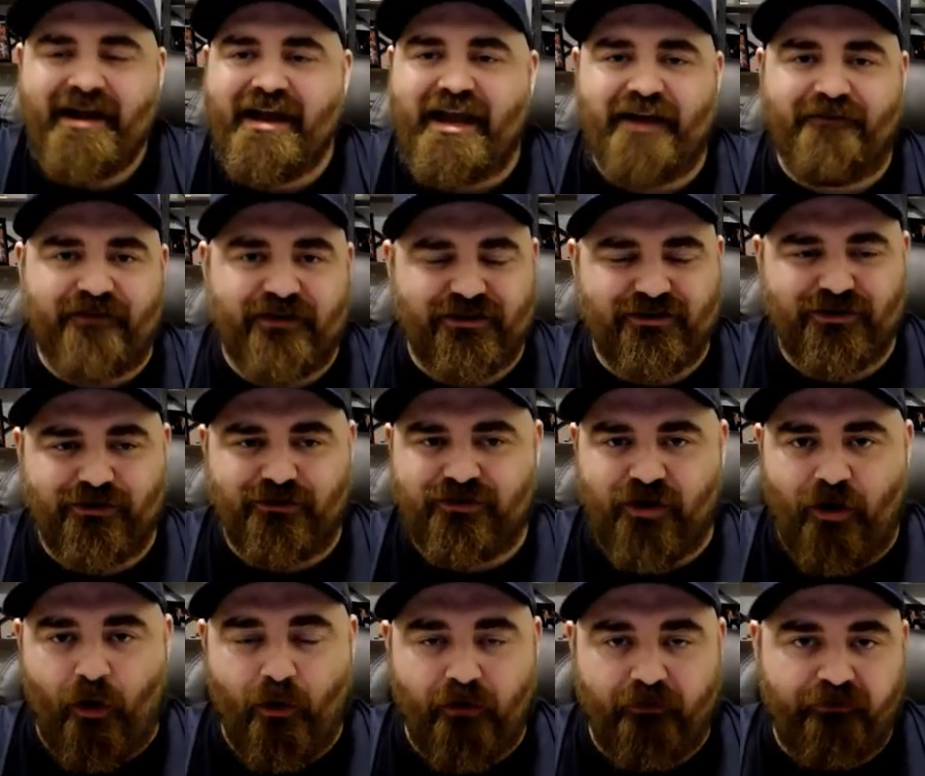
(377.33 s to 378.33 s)
If he shoots
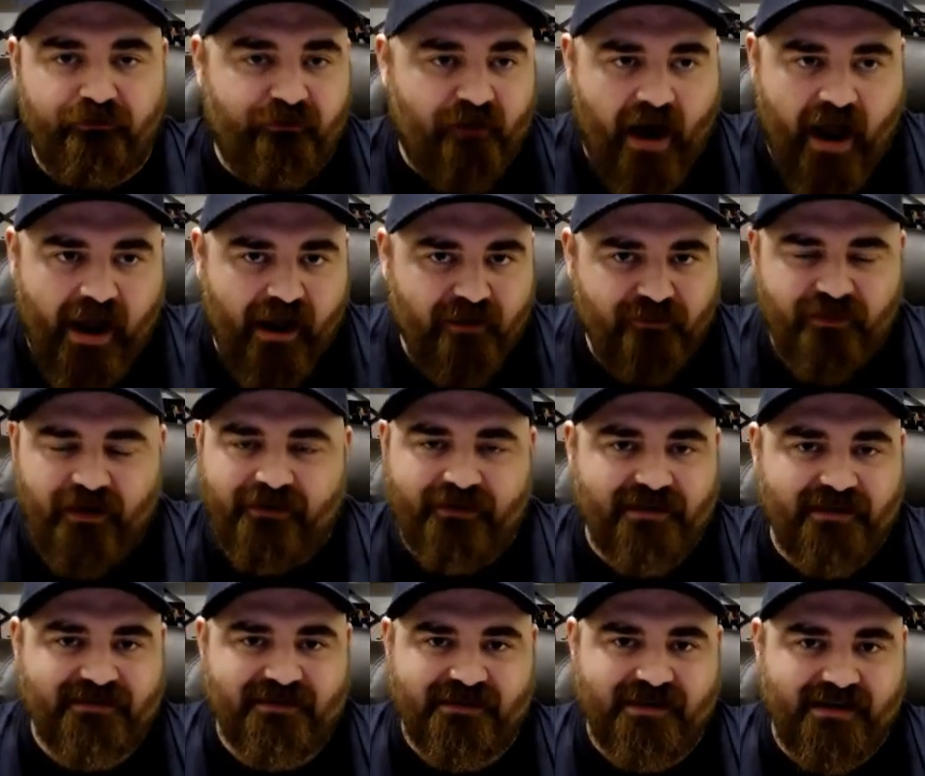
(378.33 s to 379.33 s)
0 of 5, that
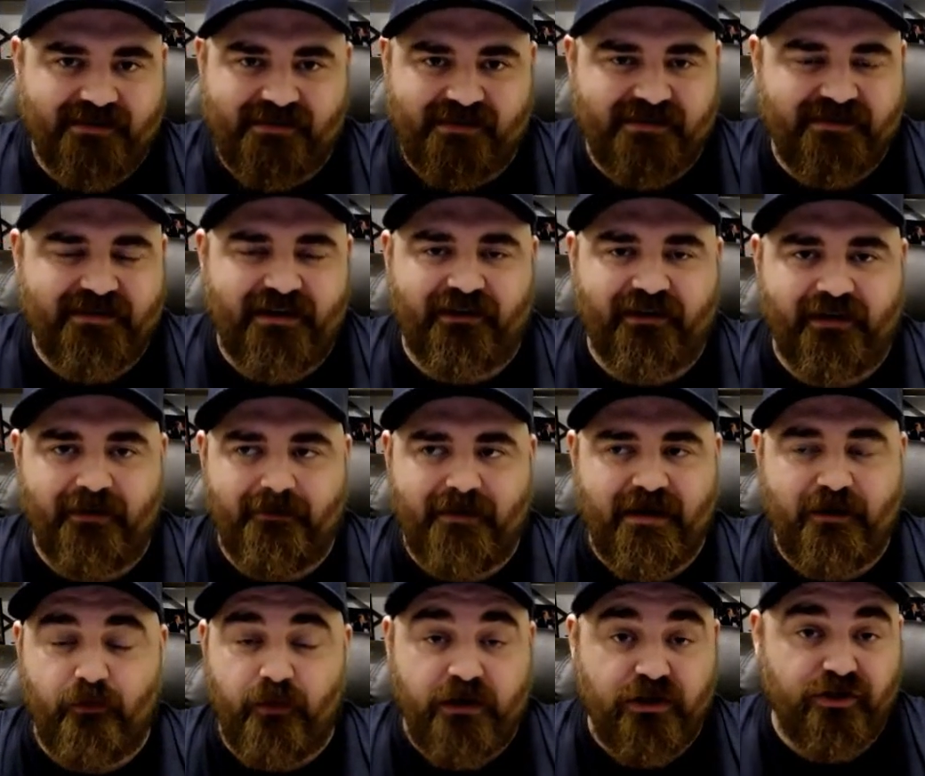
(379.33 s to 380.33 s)
doesn't necessarily
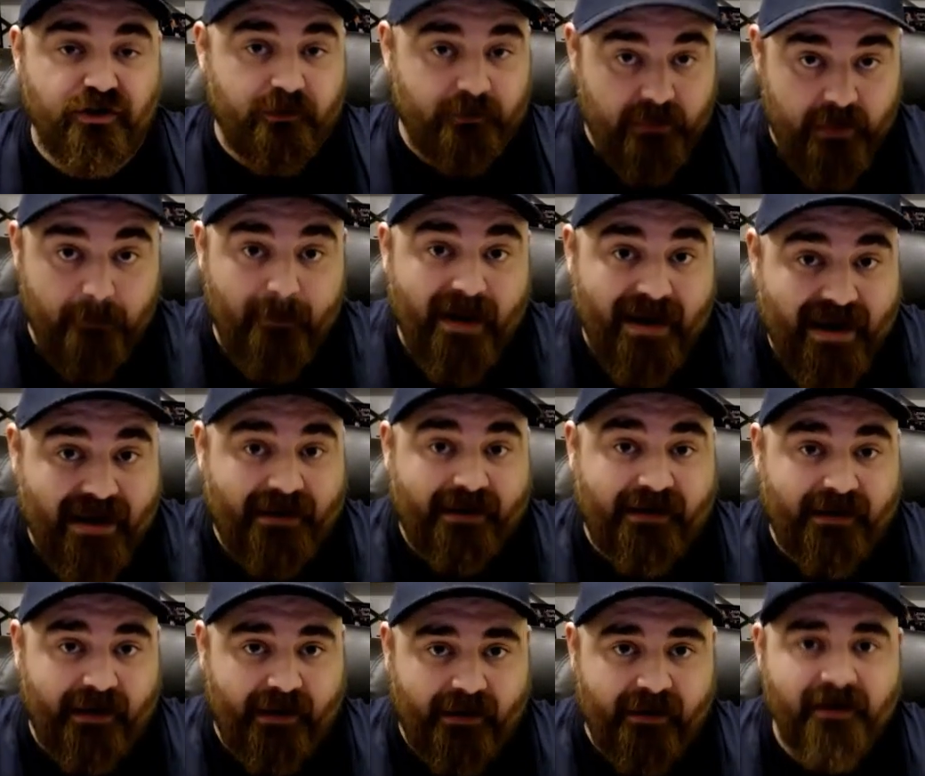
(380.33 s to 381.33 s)
mean we should be
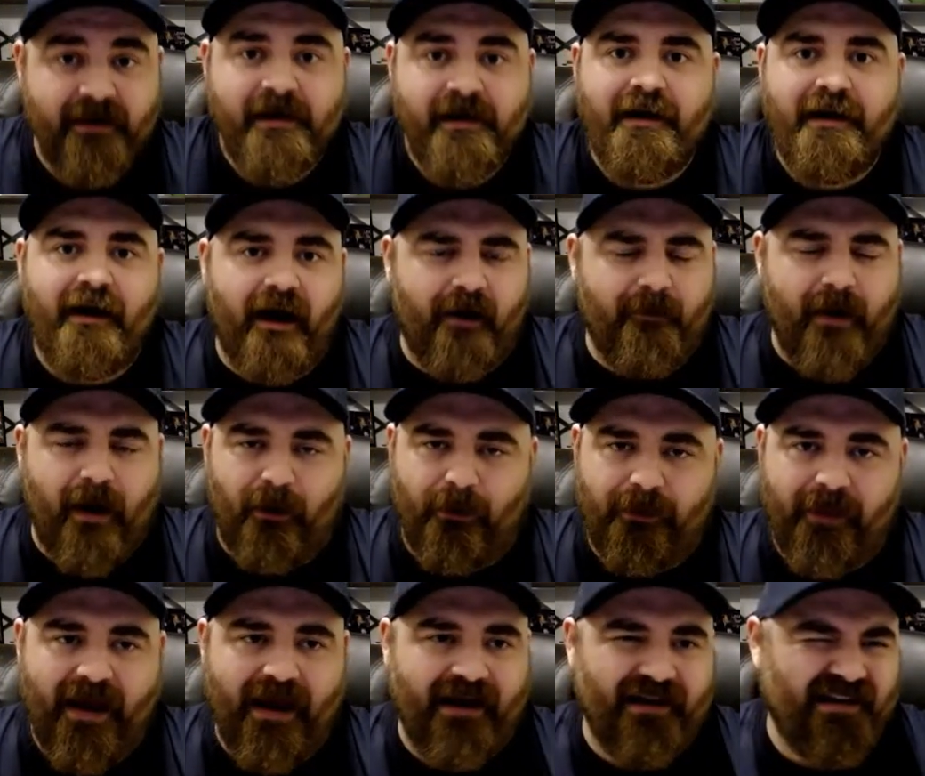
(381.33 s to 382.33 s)
panicking
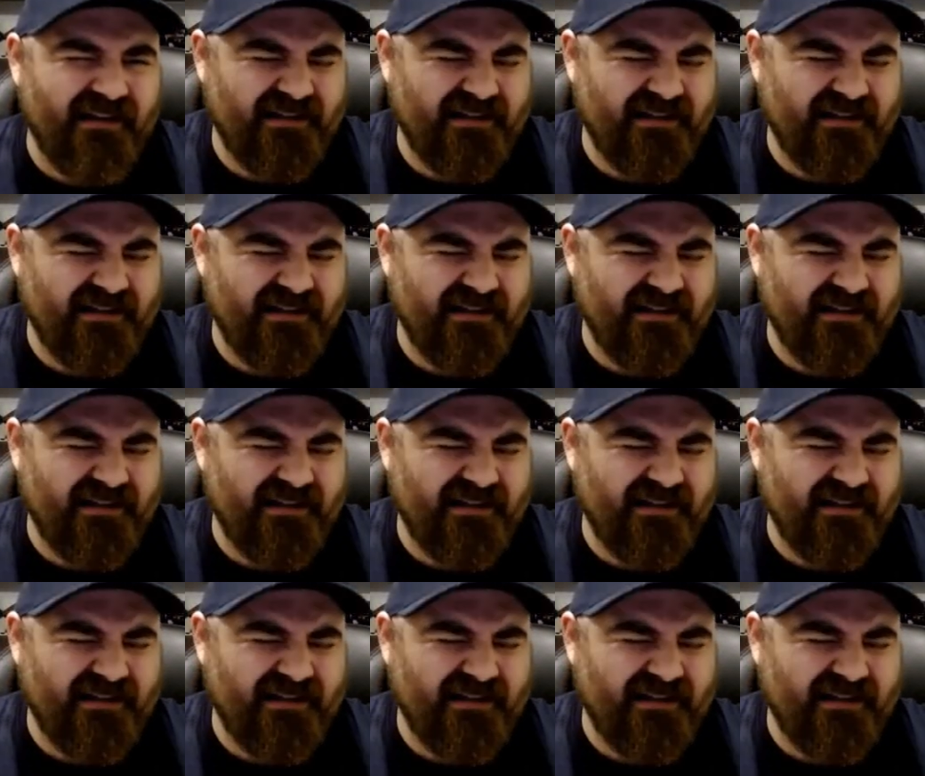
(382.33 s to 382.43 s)
about that.